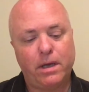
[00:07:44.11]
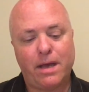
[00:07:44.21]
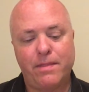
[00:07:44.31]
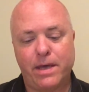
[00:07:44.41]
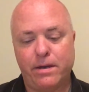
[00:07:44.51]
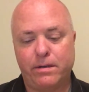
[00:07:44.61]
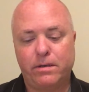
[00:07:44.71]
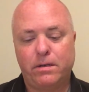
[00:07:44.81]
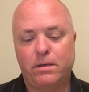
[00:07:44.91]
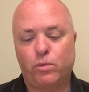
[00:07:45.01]
And then
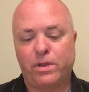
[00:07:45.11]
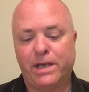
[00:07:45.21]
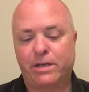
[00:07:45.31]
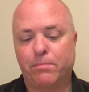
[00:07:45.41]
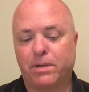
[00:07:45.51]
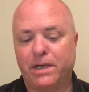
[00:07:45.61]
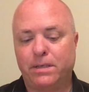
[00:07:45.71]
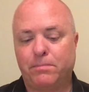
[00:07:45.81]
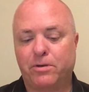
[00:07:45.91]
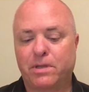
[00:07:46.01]
when they complained
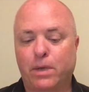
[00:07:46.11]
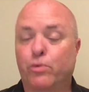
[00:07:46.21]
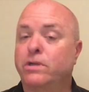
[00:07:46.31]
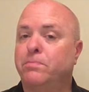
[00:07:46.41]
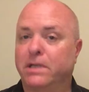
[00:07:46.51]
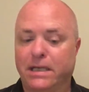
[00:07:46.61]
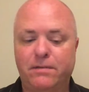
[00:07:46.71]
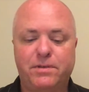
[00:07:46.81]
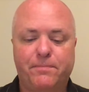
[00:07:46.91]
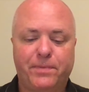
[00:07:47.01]
about it, they weren't
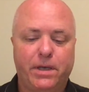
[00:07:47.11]
believed.